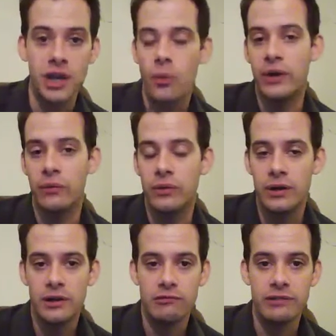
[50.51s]
We don't
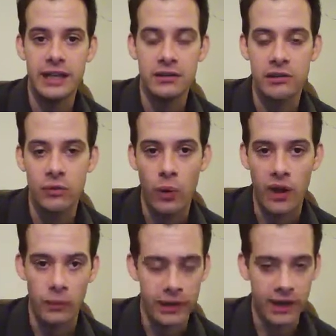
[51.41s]
really learn
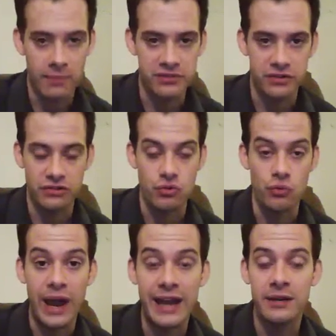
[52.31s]
well when it comes to just
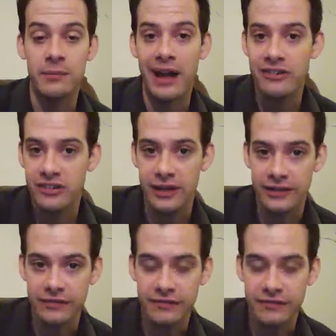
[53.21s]
random isolated
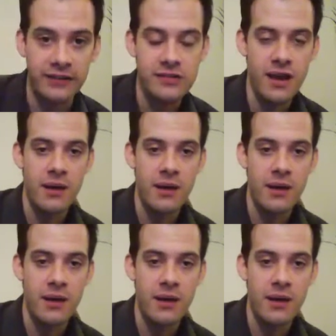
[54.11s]
facts.